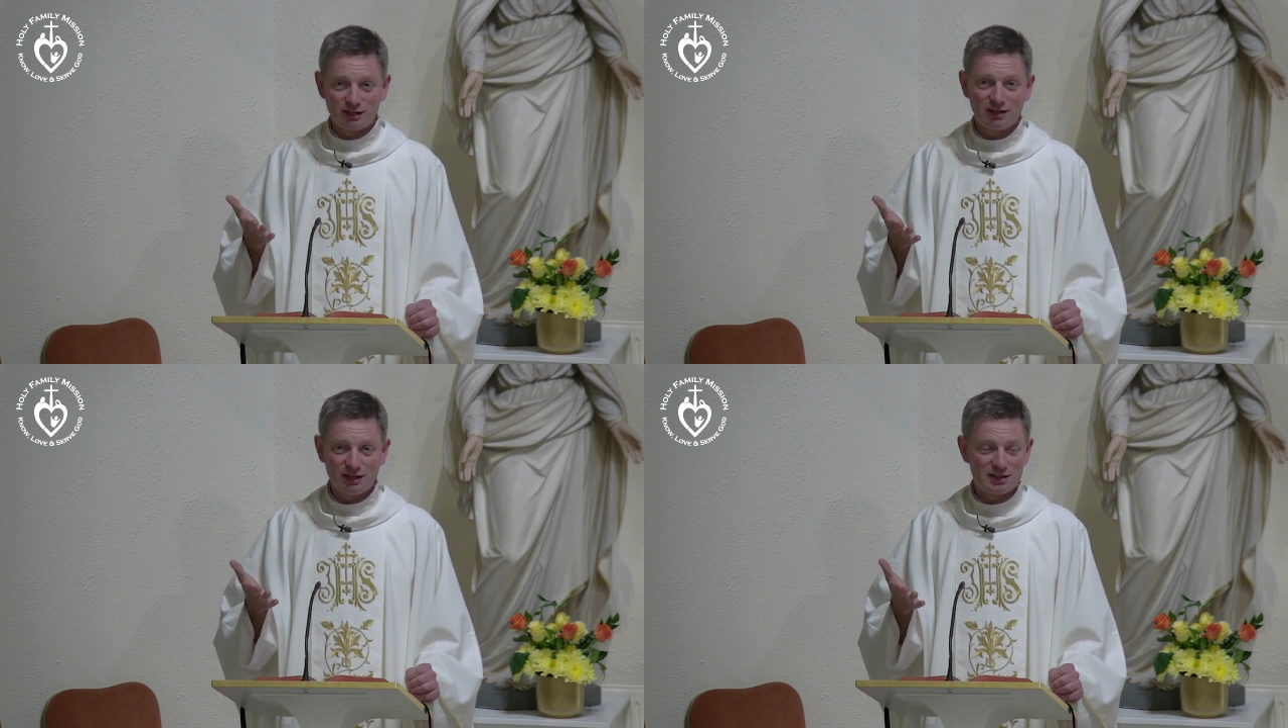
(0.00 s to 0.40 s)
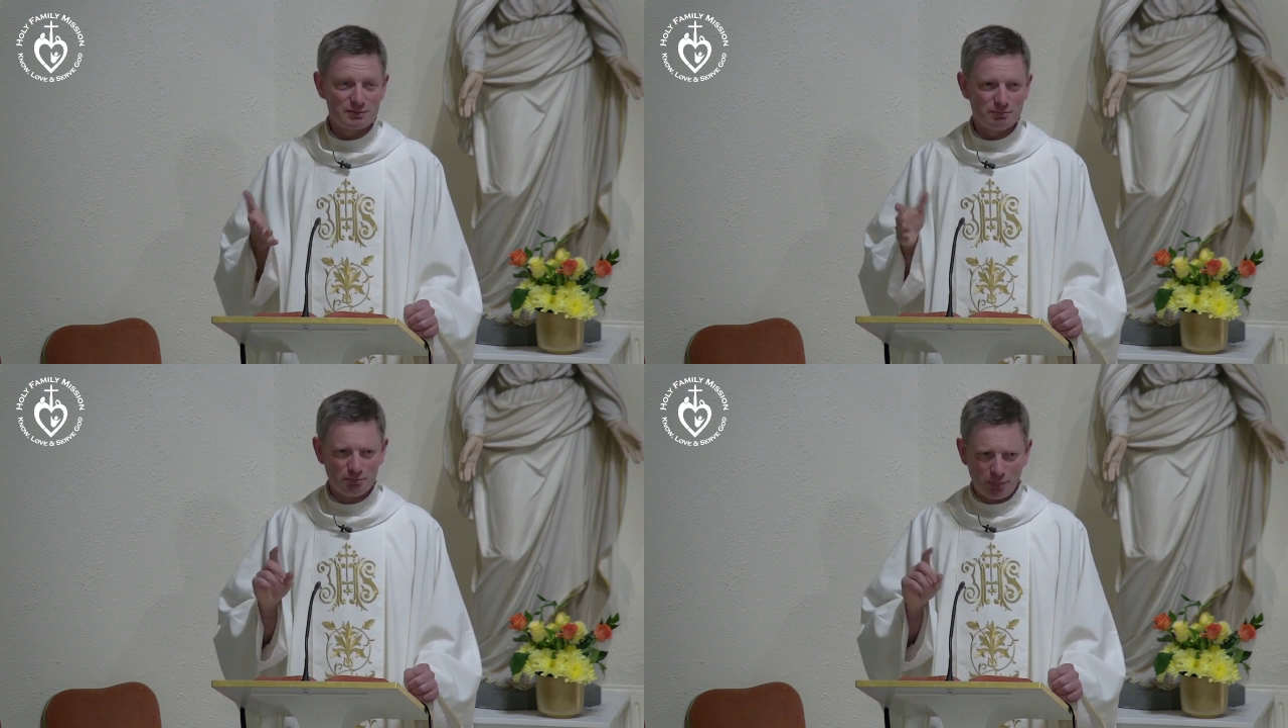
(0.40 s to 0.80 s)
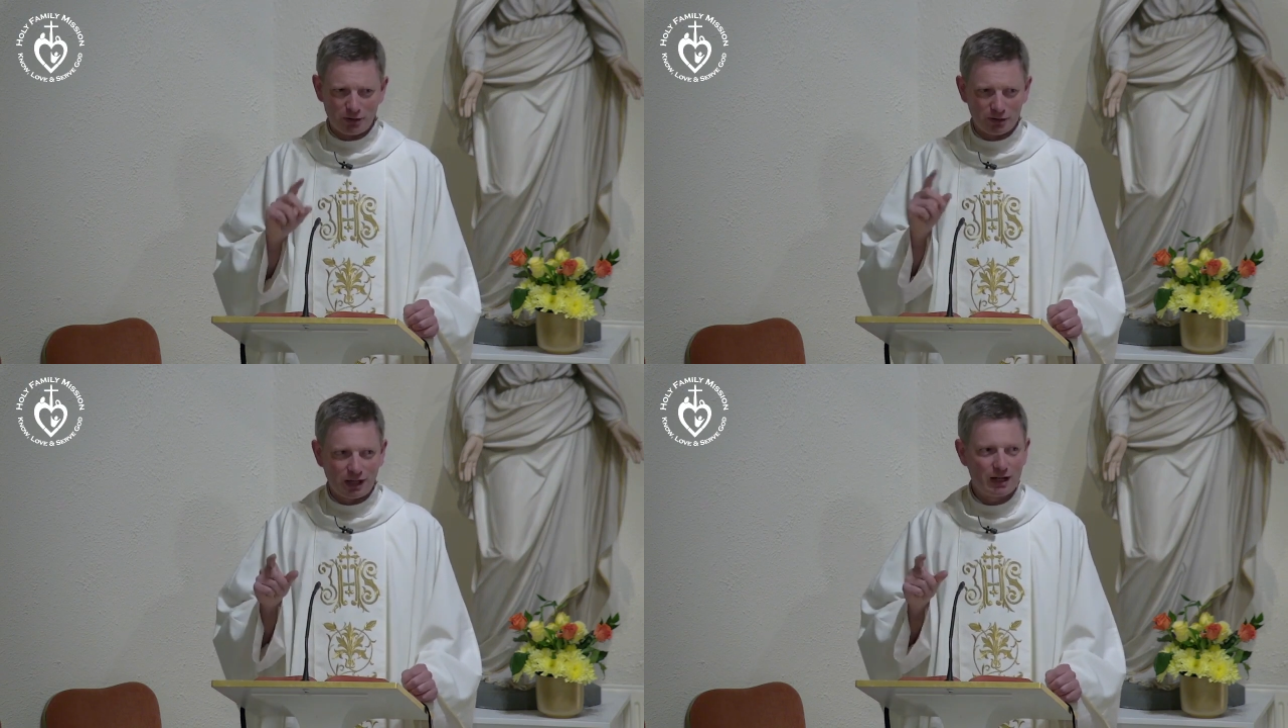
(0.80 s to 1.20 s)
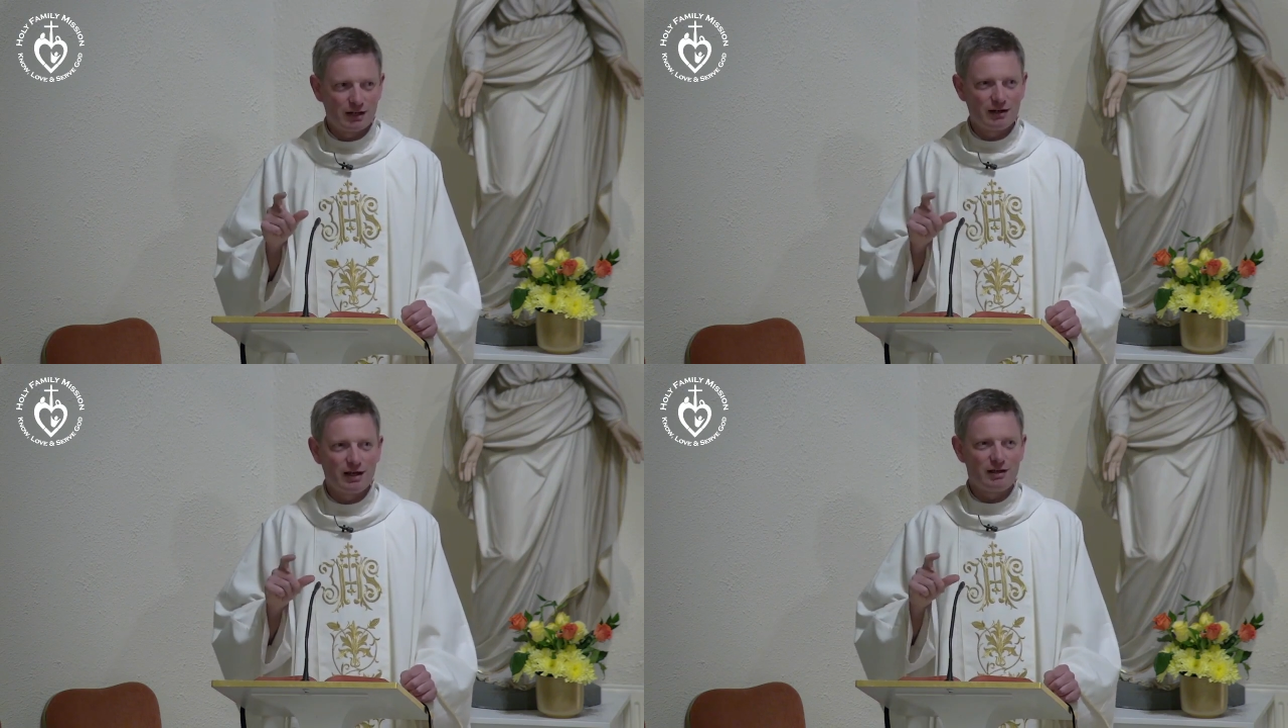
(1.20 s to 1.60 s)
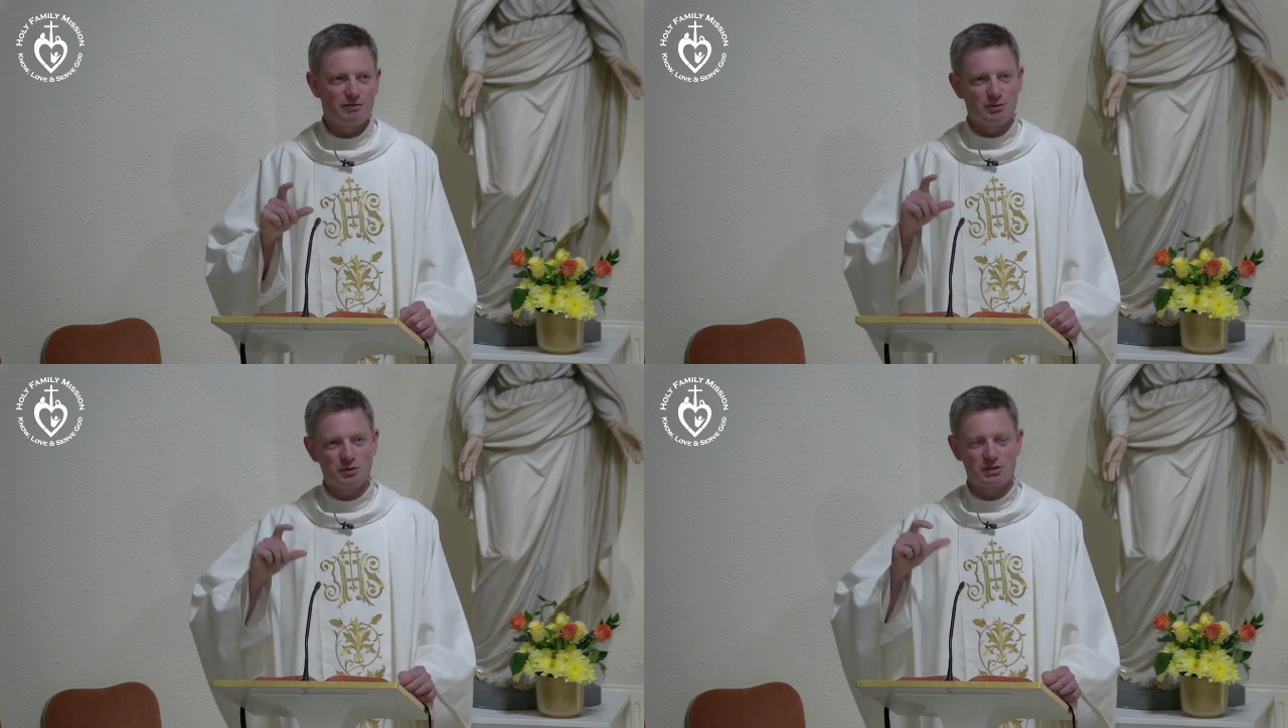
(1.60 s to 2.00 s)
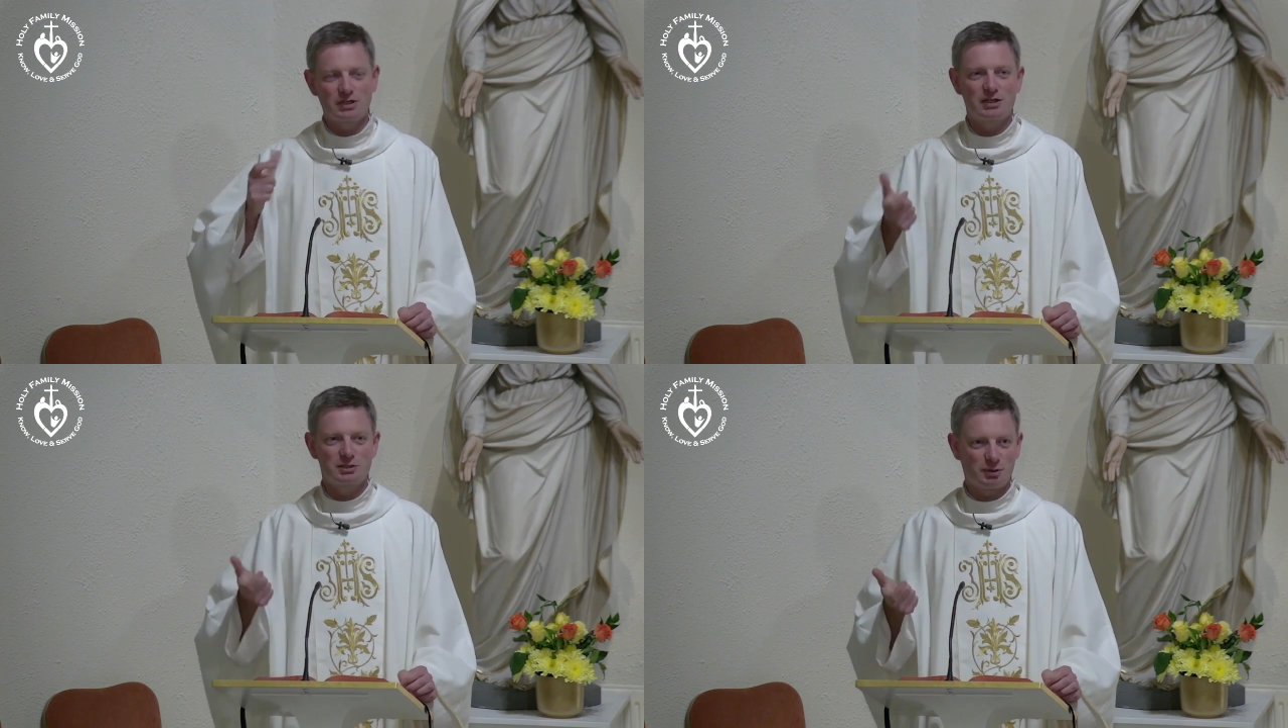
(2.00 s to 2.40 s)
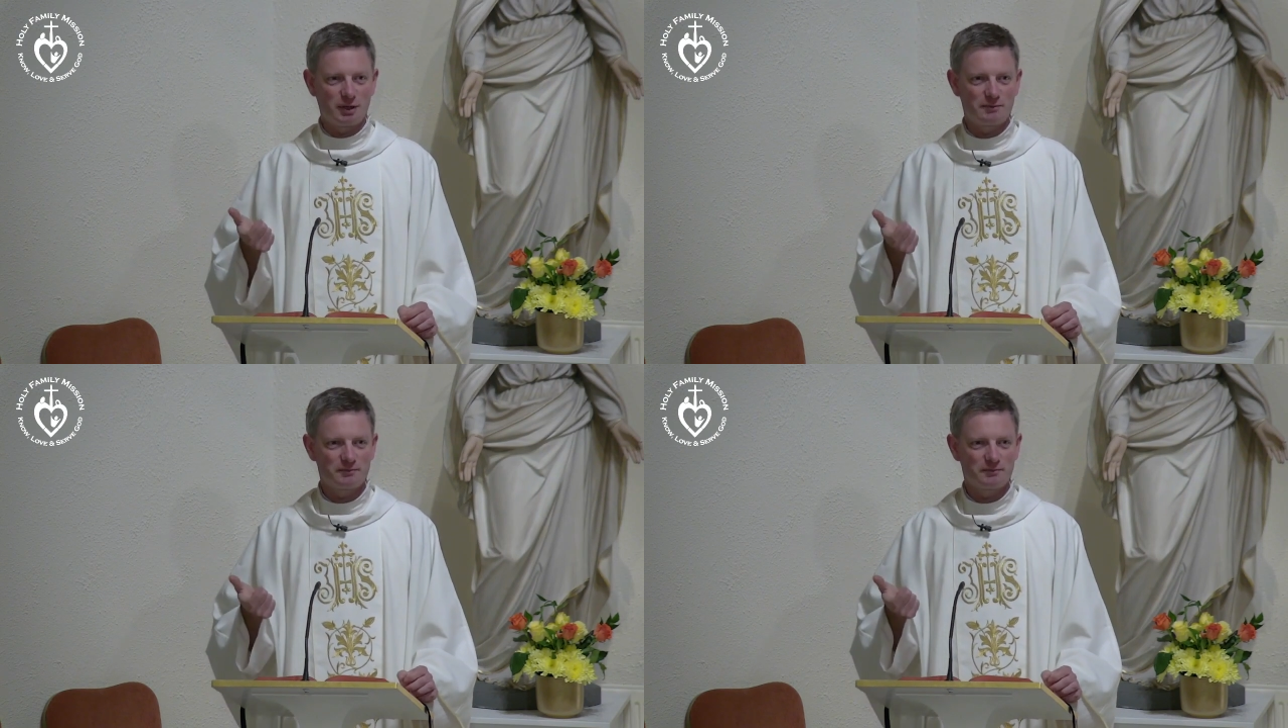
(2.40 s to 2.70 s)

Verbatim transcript: It's better again if you decide to pray.